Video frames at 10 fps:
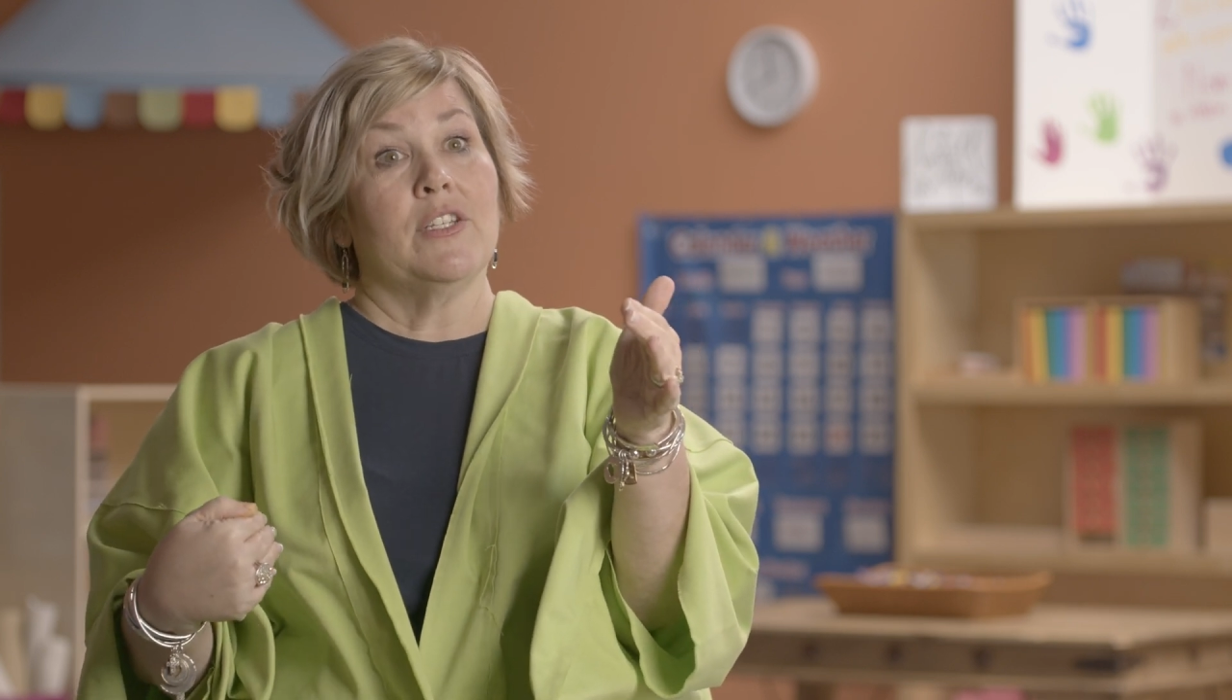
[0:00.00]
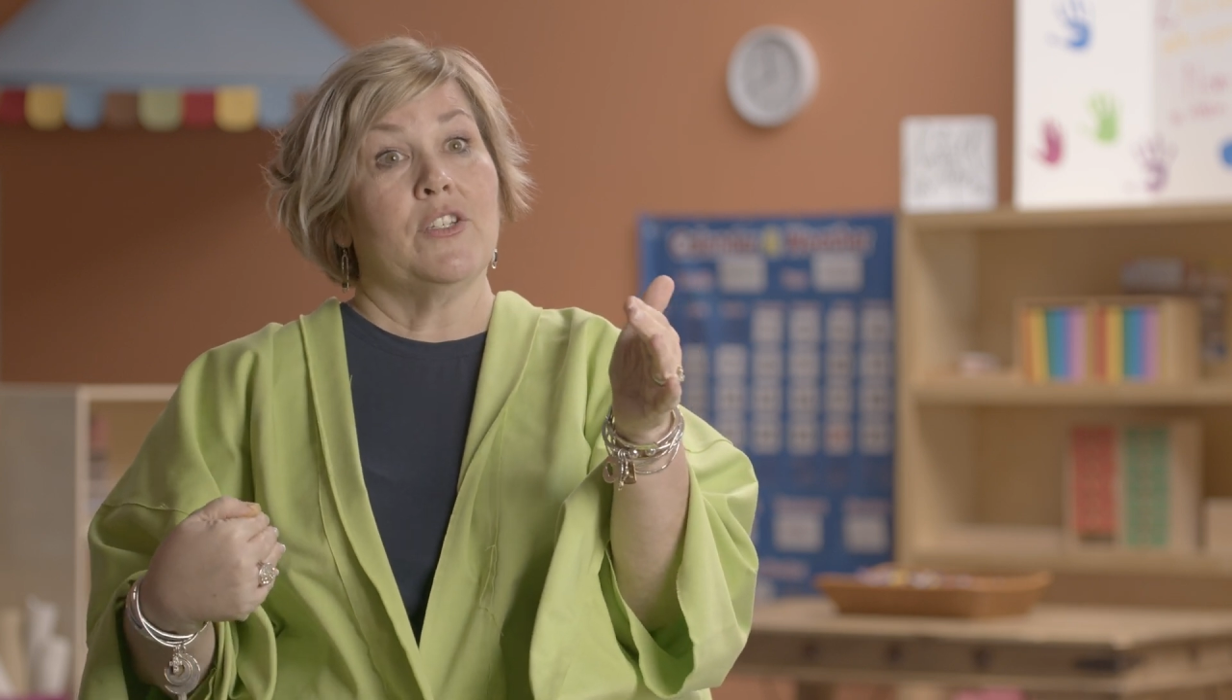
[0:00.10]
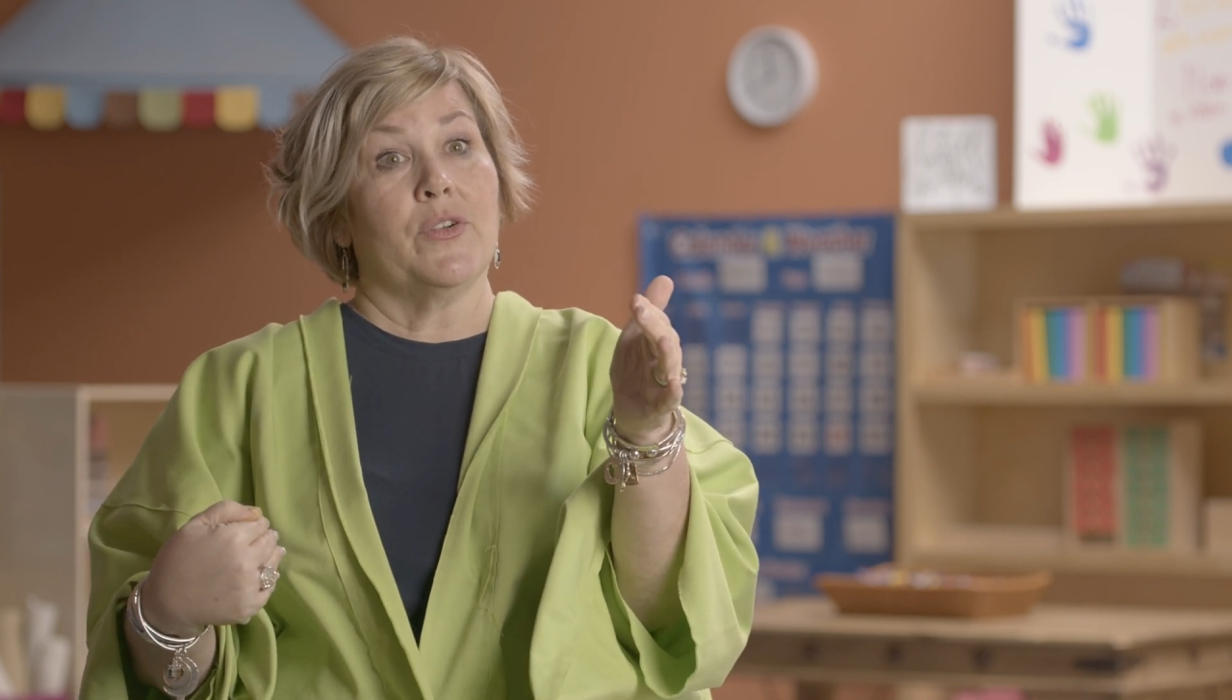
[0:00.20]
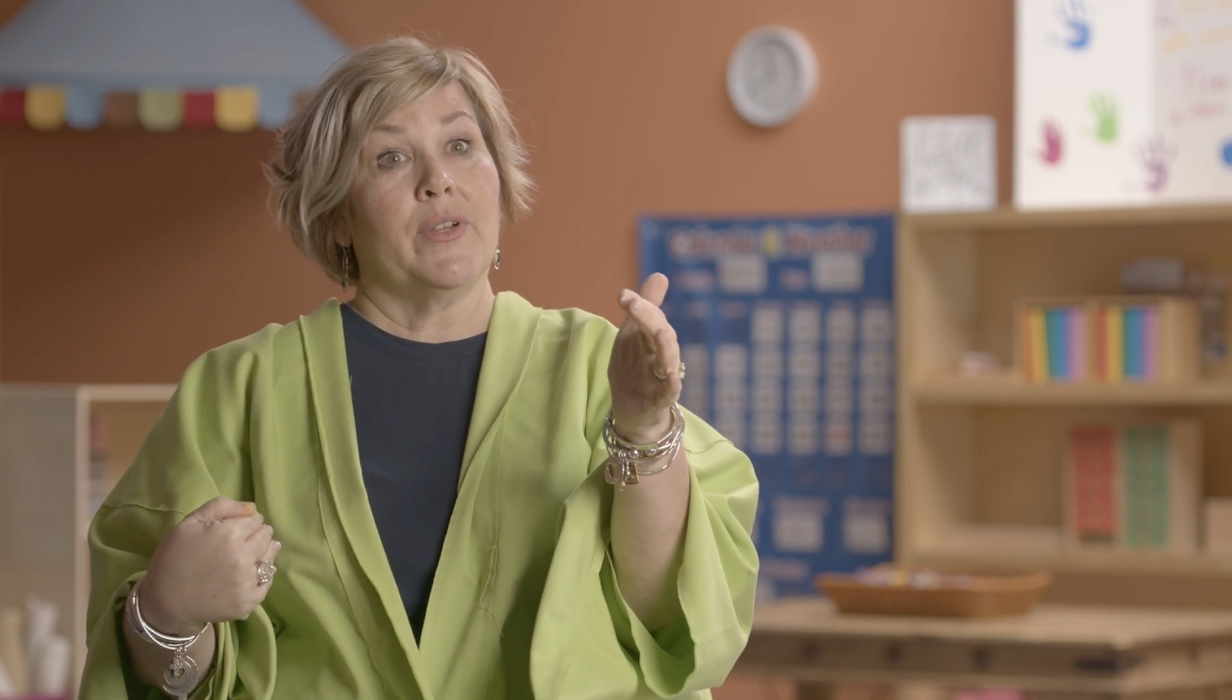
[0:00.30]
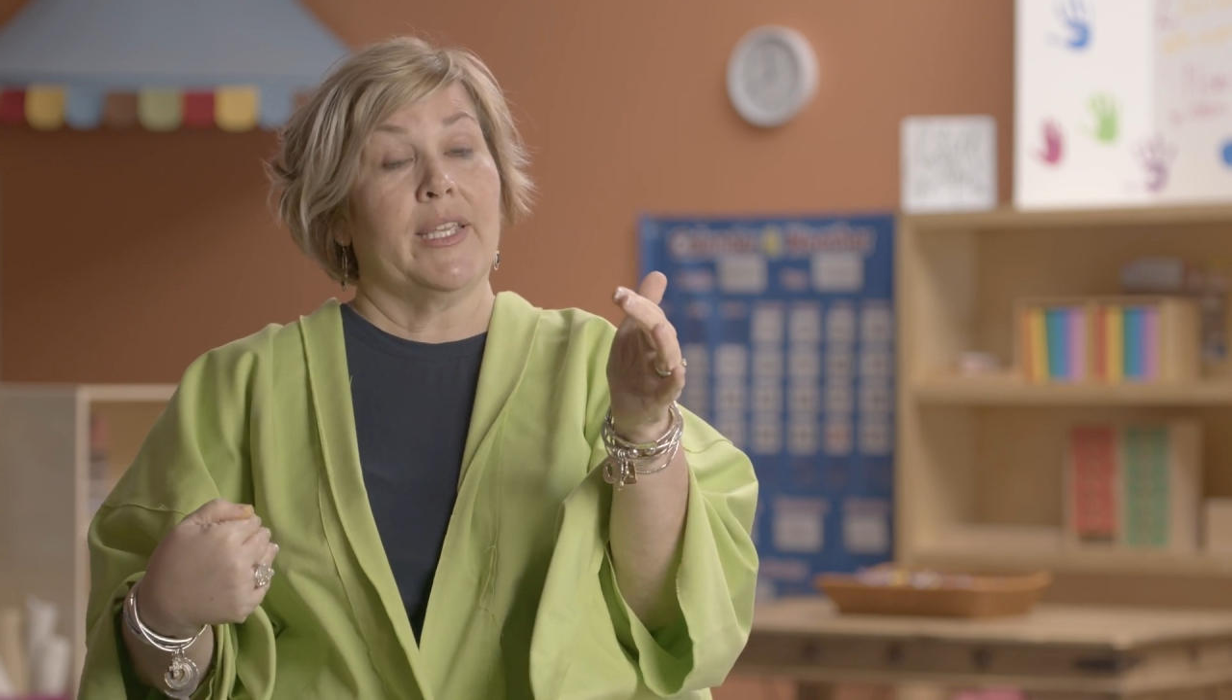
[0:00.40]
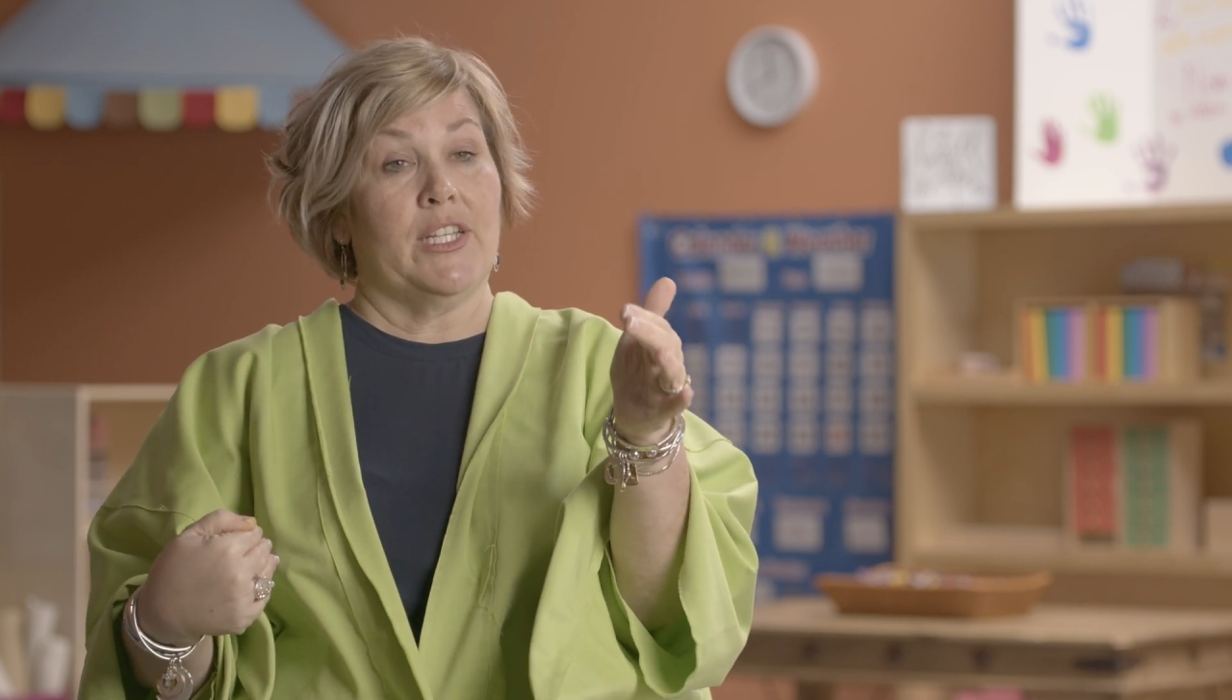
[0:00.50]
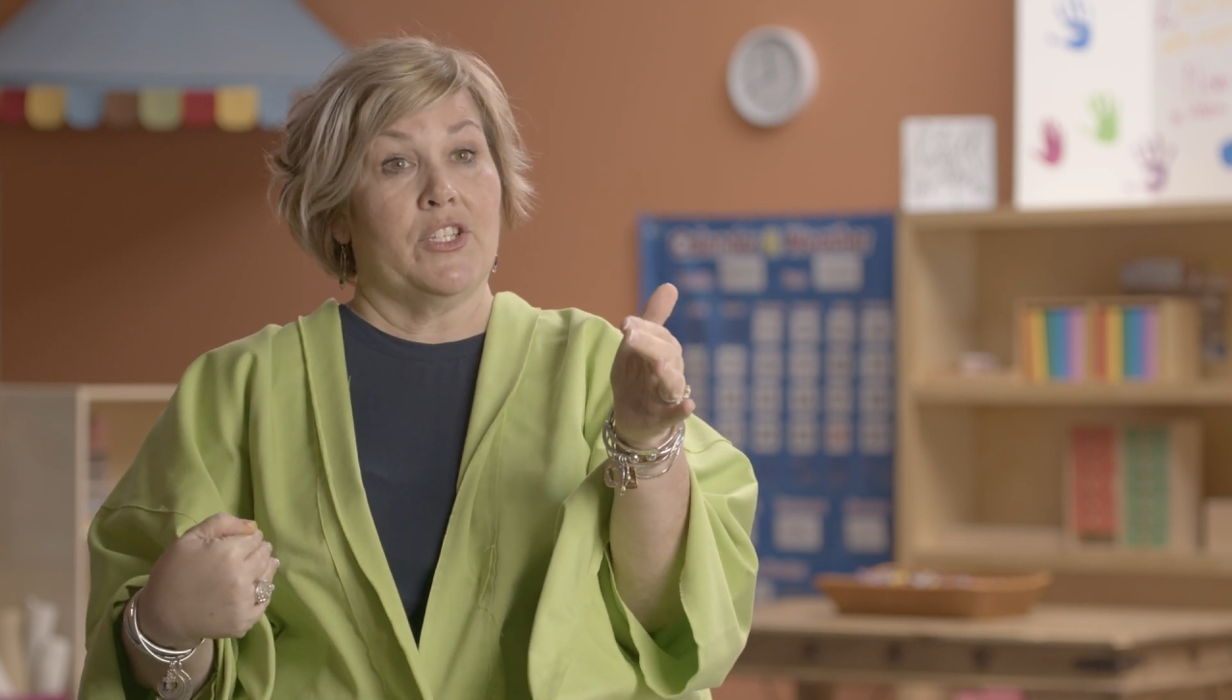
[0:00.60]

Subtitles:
during each